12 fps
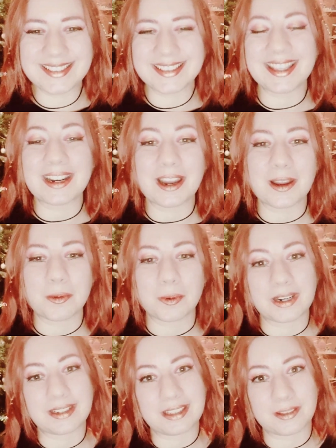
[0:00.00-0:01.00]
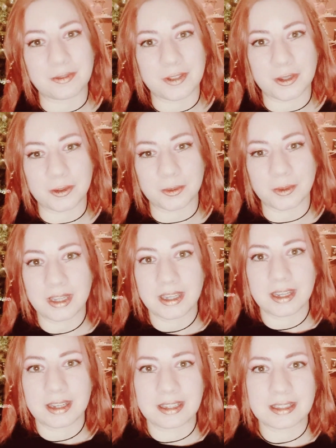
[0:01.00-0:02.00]
that I want to give you
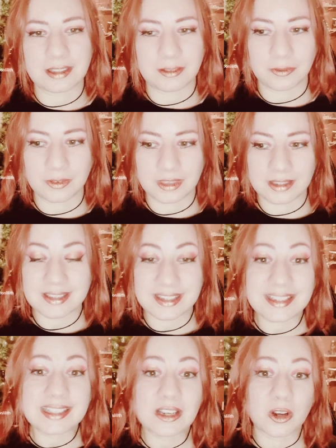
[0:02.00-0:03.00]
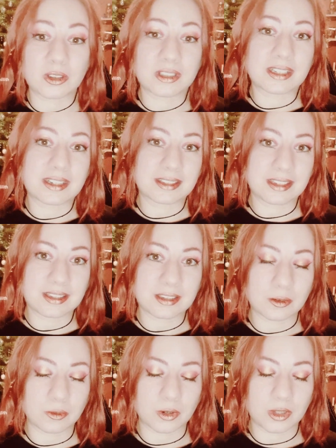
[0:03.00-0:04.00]
is if this is a holiday
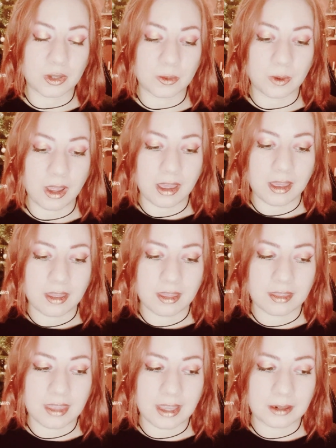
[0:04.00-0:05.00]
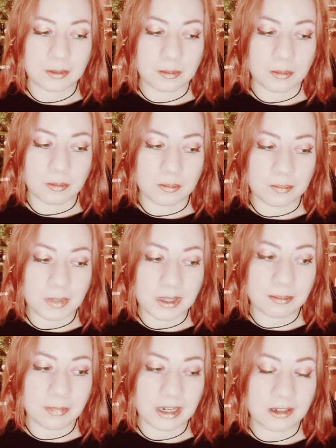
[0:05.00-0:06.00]
season for you, then be
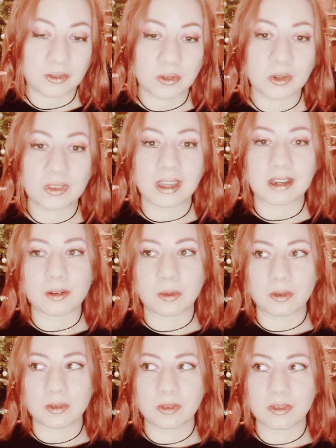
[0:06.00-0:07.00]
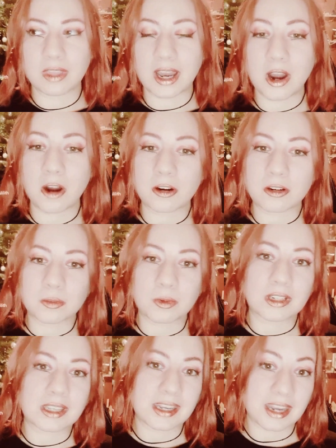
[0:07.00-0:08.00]
mindful that that
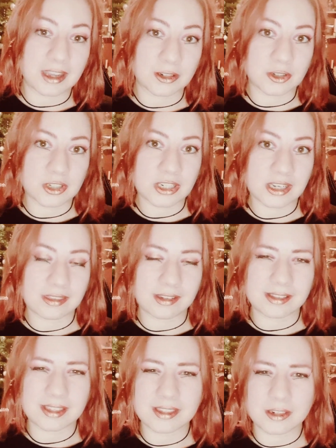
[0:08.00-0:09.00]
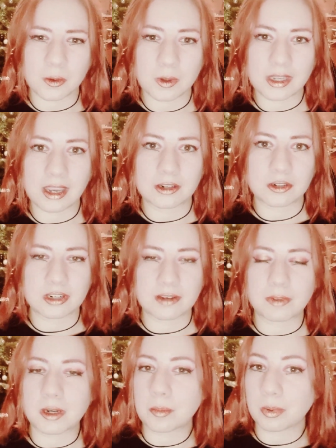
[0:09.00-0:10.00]
hardworking energy and that stoic energy and
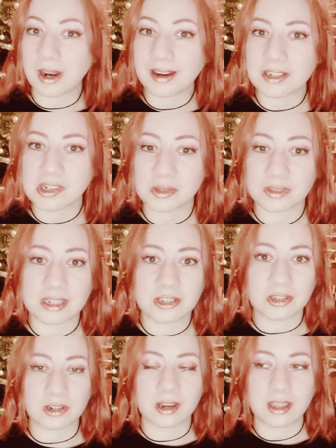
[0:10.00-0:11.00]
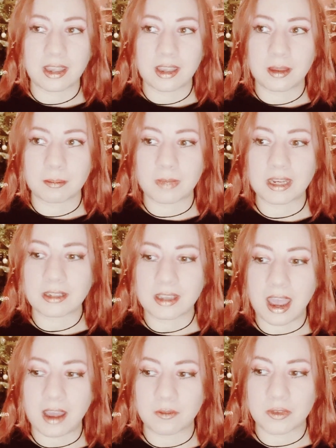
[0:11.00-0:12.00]
very practical nature might
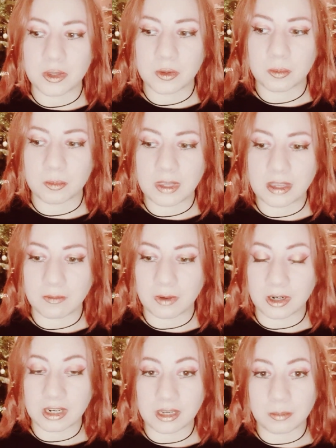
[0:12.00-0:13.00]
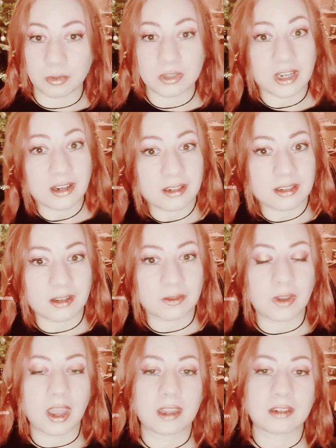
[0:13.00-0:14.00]
have you being very productive,
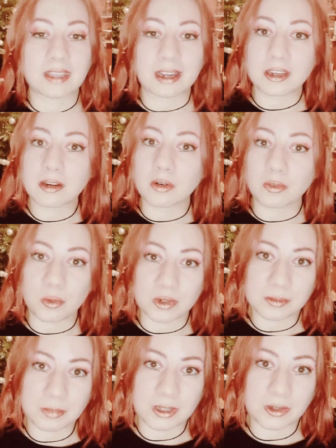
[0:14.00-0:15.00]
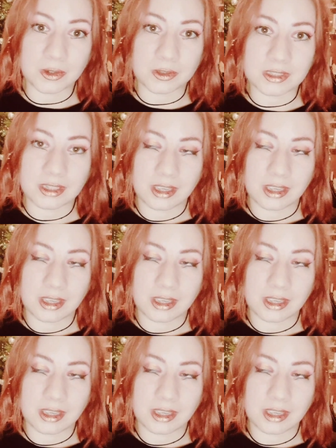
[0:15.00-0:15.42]
and that can, of course, be good.